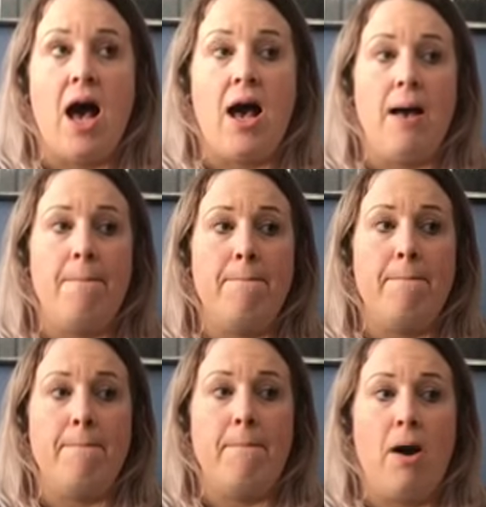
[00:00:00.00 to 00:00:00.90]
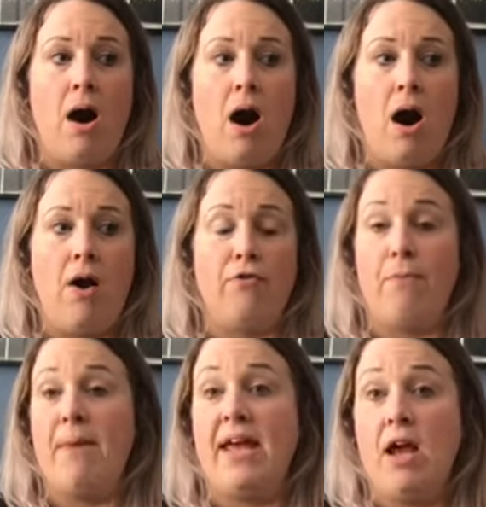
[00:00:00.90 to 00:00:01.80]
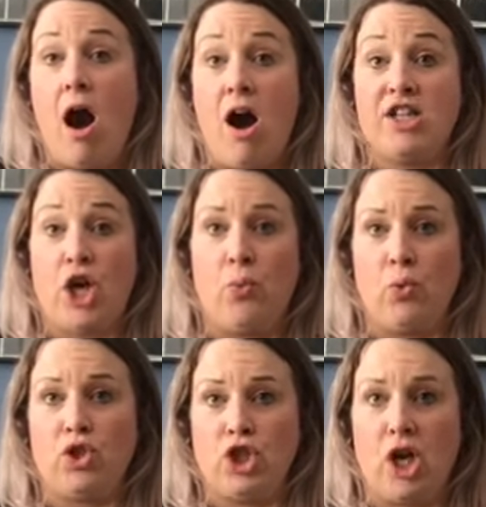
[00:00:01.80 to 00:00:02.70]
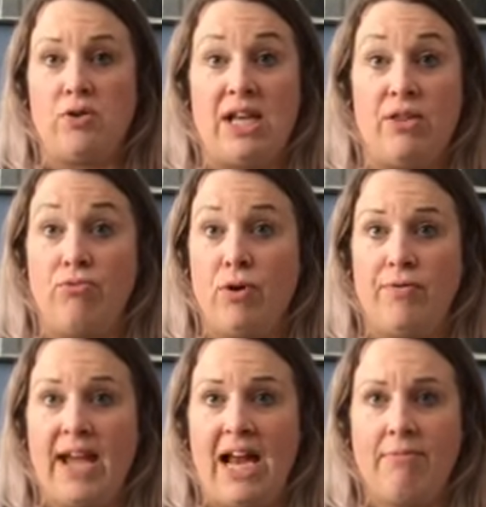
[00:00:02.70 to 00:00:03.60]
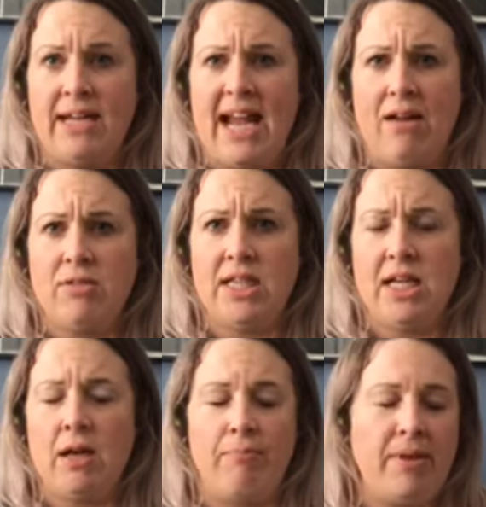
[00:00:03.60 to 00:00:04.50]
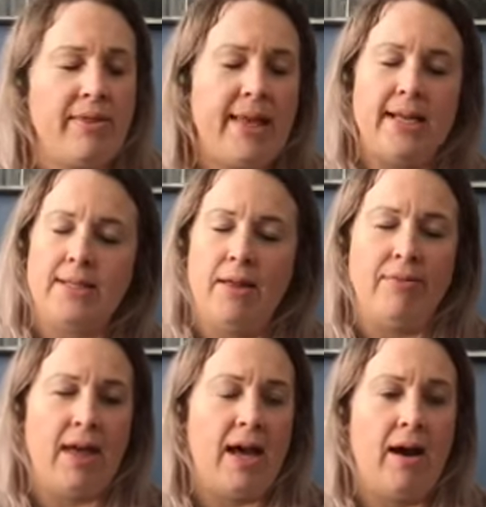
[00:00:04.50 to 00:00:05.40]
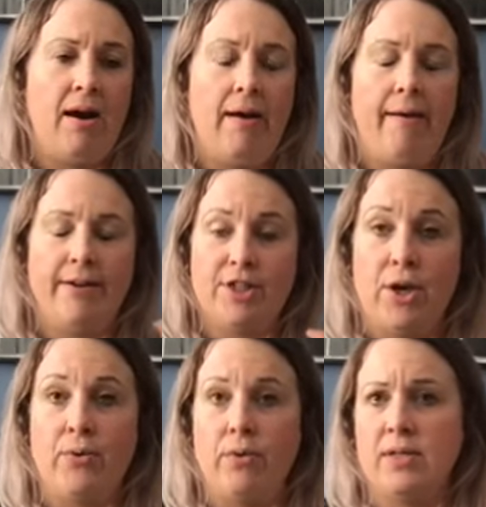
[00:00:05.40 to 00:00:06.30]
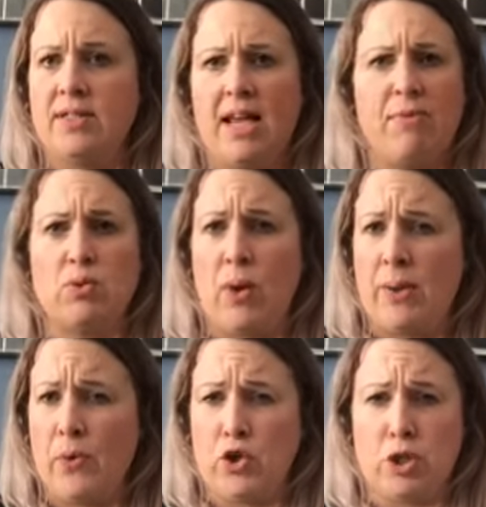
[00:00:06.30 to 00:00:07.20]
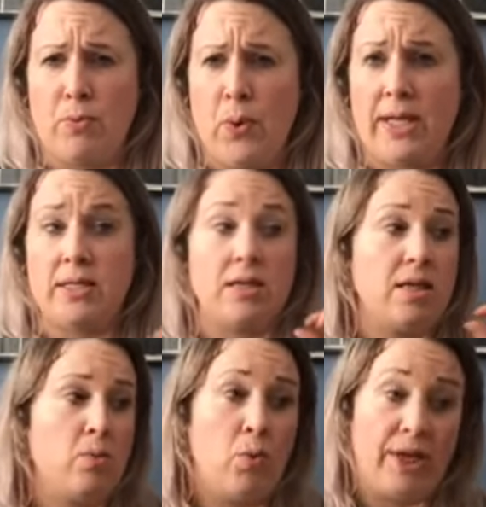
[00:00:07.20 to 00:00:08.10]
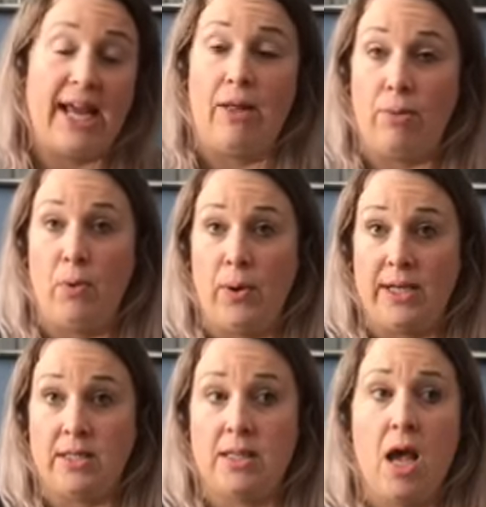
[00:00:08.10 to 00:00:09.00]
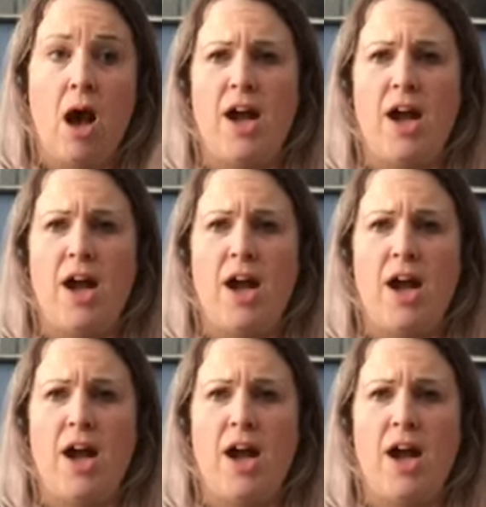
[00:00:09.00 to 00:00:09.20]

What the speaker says: For me, I don't want to go down the route of calorie counting. I've been there, done that. I don't, same as Weight Watchers points, I didn't want to count the points.